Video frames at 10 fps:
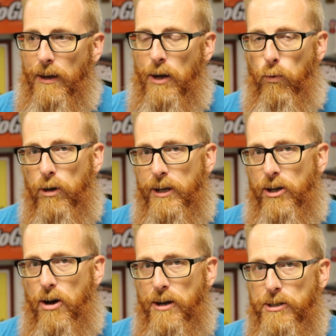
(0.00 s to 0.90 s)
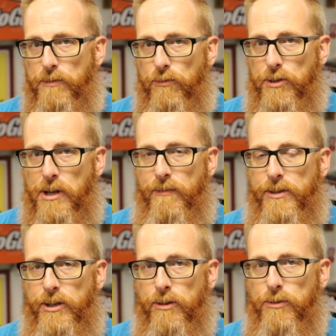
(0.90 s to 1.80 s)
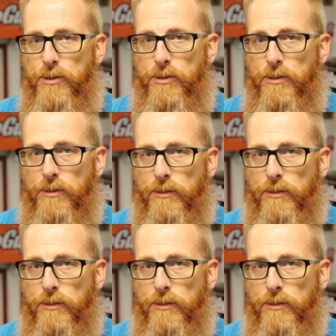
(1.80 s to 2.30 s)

I worked at Cox's for seven years.